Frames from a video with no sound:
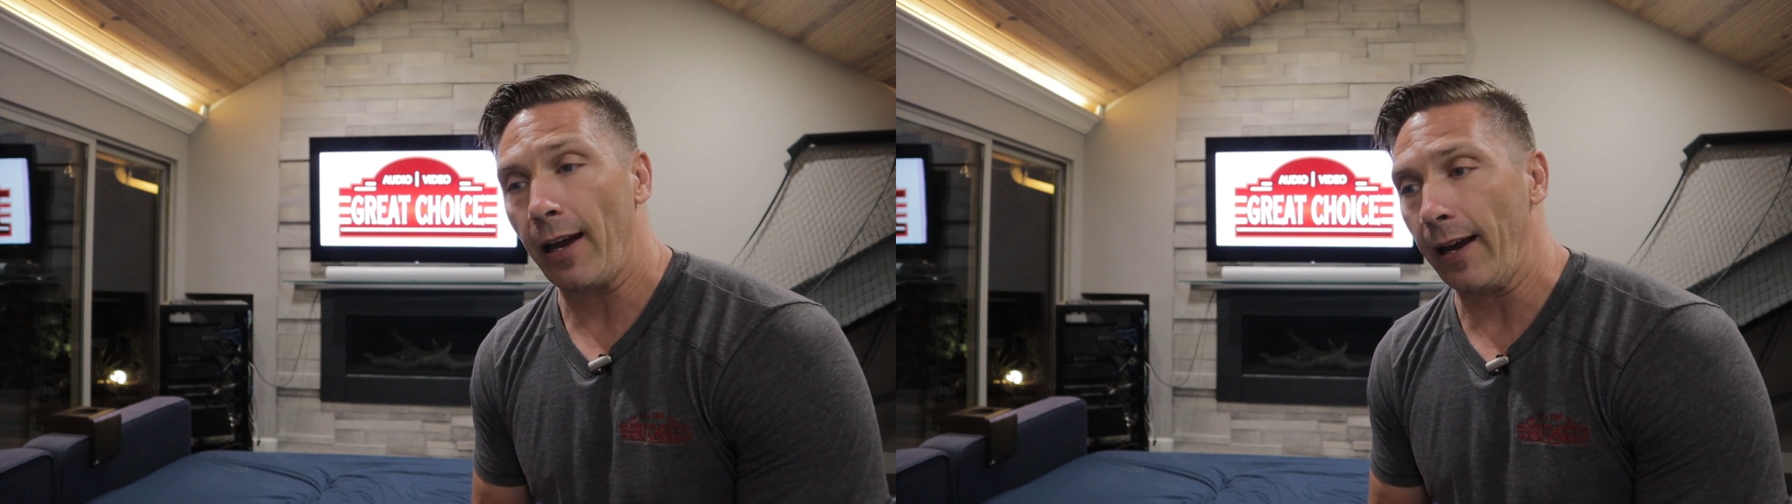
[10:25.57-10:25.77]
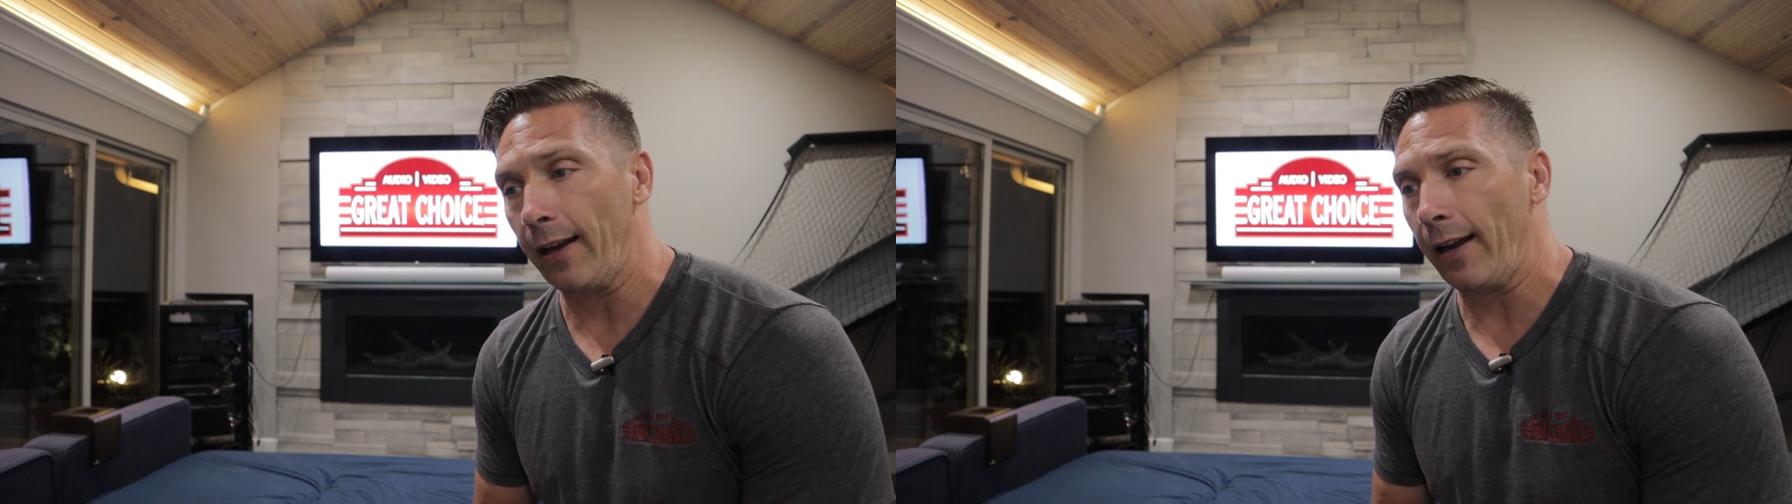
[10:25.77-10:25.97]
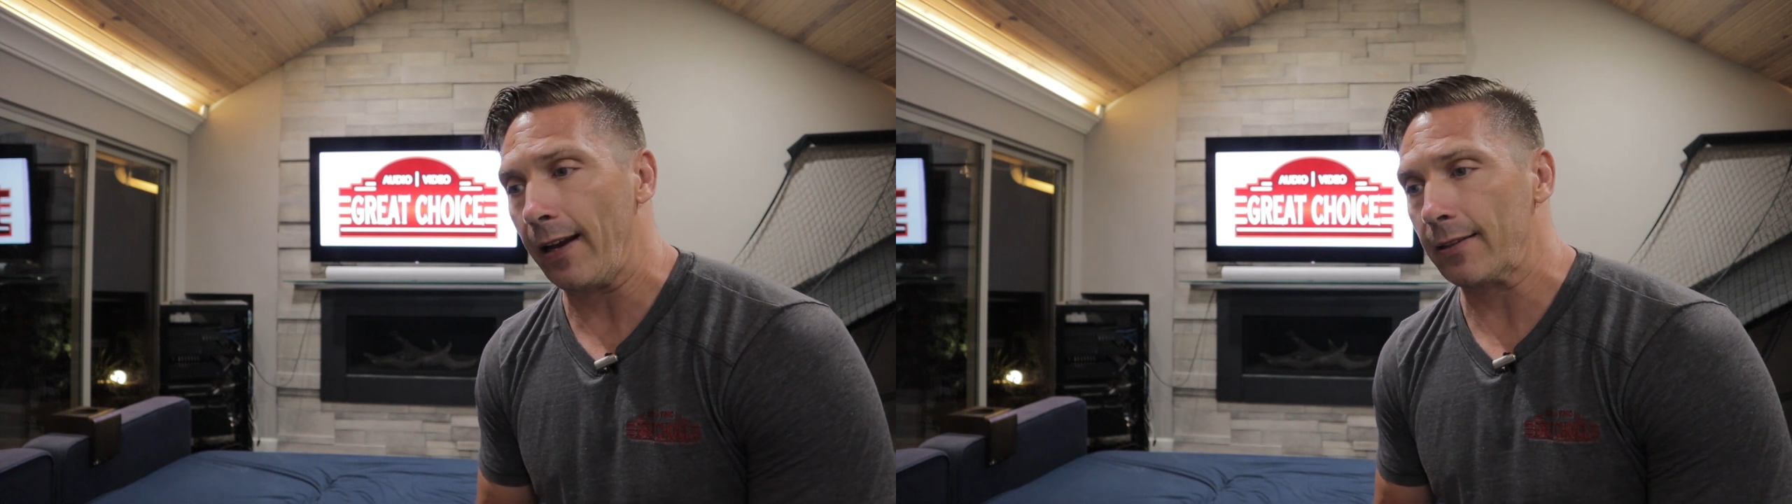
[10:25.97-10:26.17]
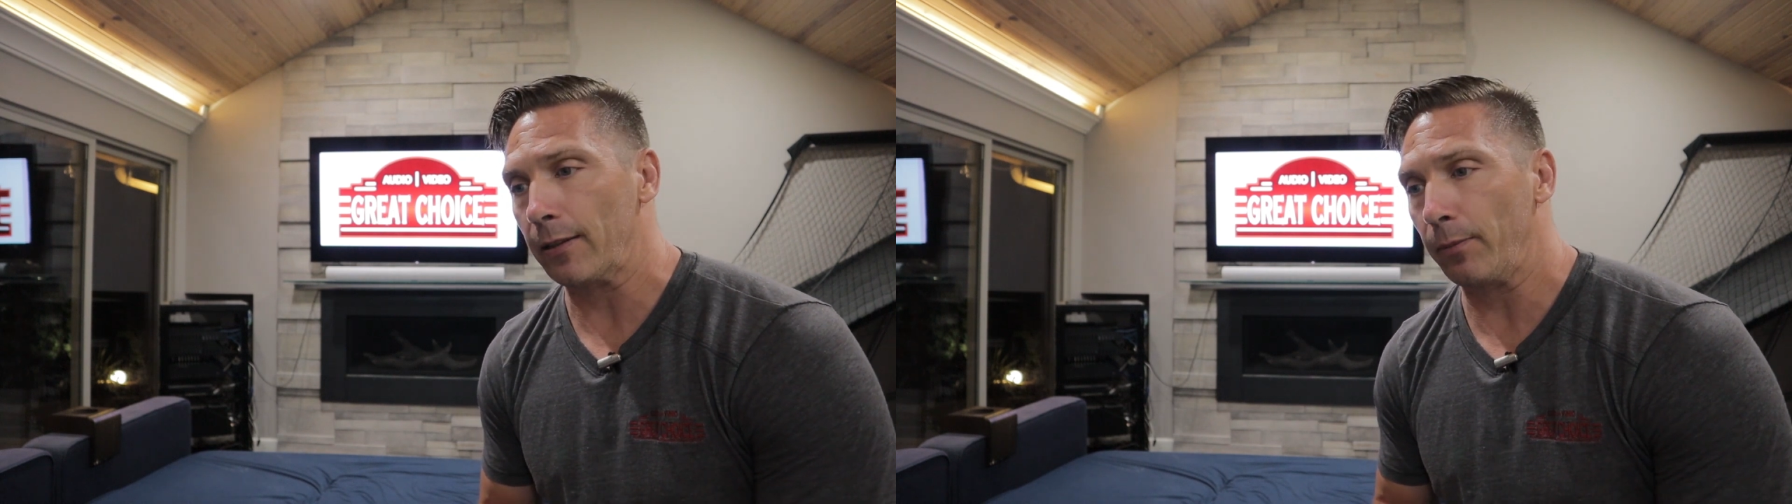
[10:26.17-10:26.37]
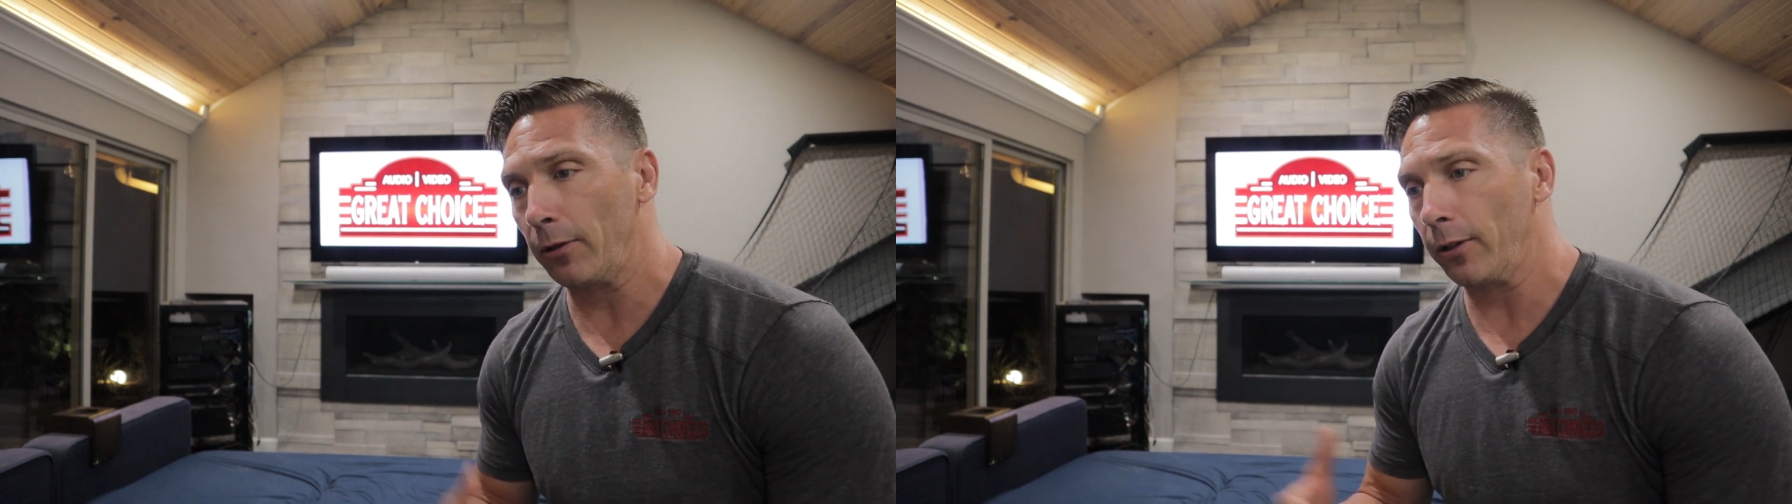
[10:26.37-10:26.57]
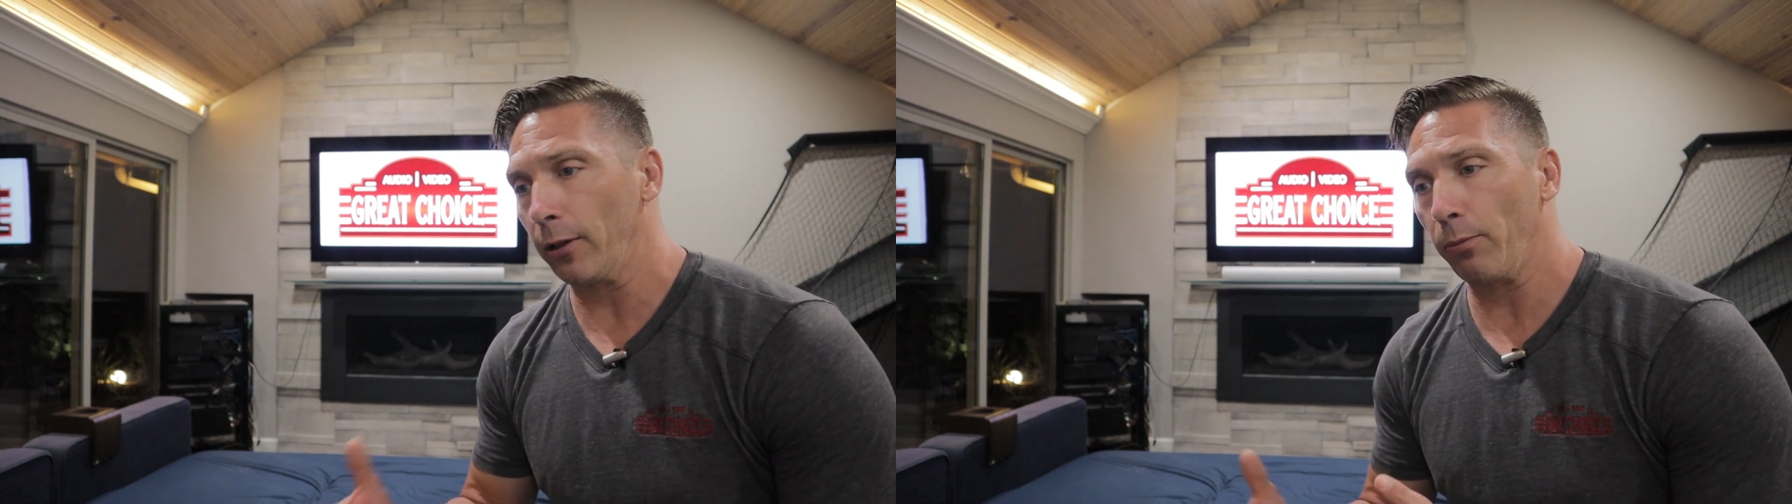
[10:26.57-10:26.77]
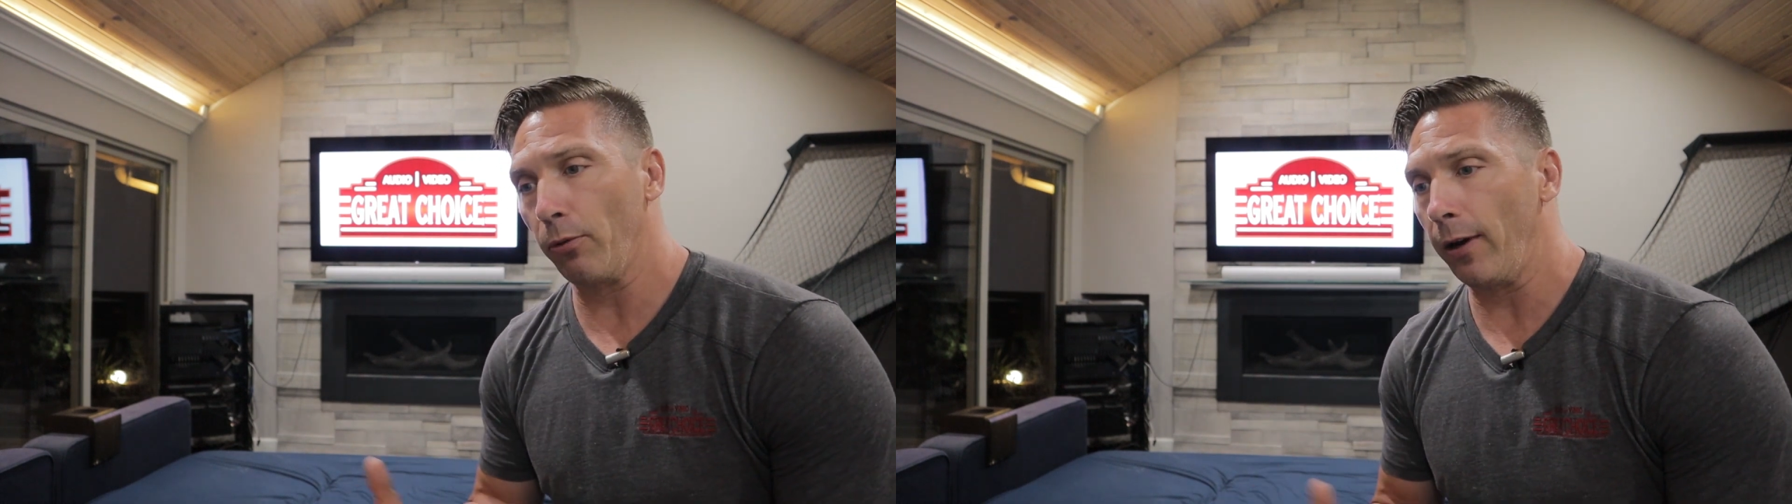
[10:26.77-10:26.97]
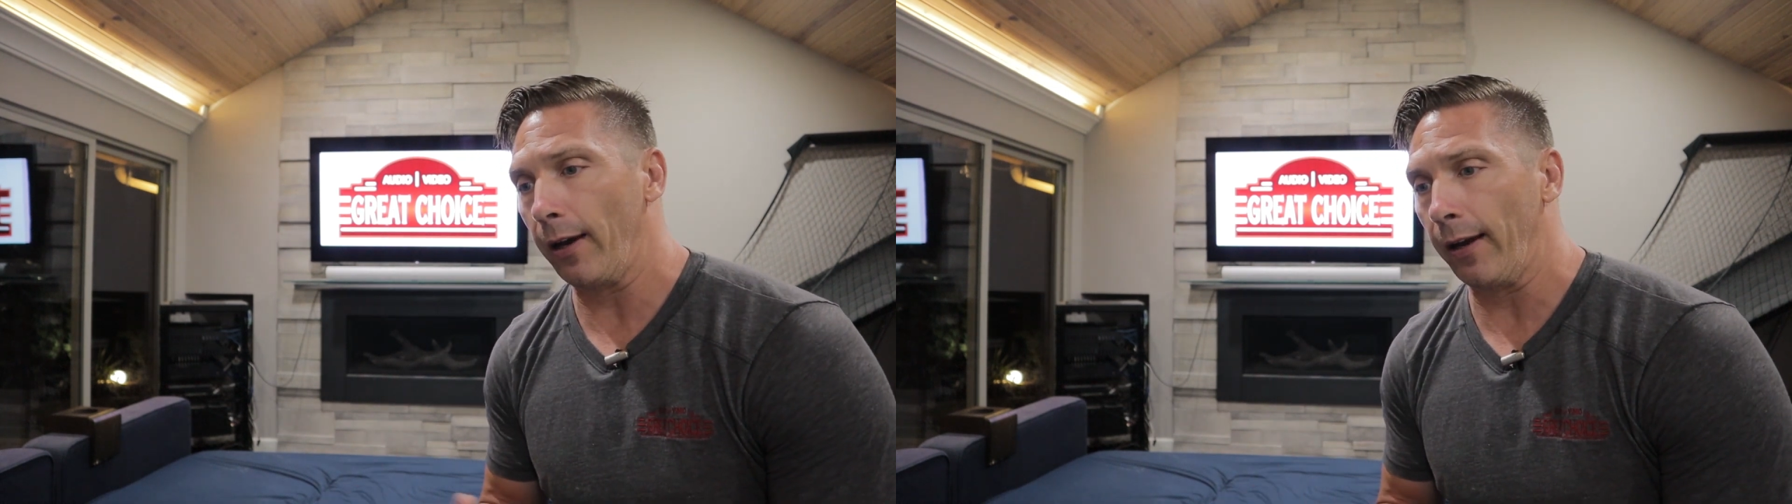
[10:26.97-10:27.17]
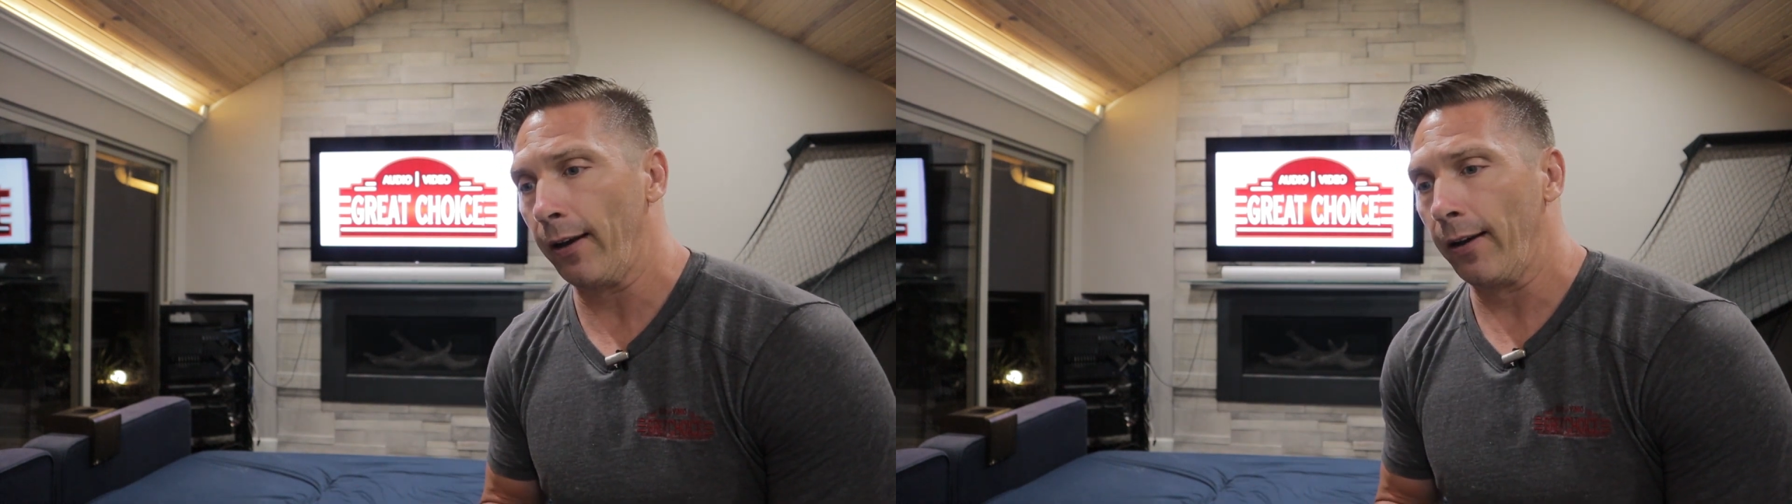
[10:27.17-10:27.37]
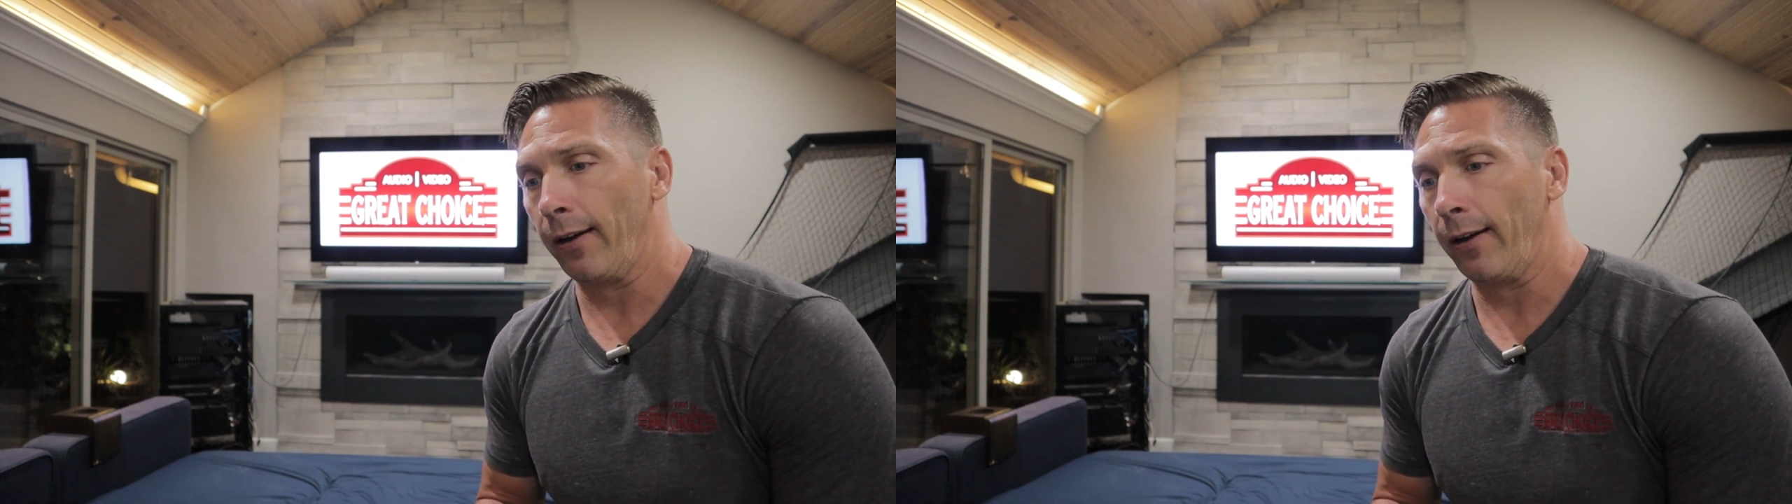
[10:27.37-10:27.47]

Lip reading: and it has the ability to play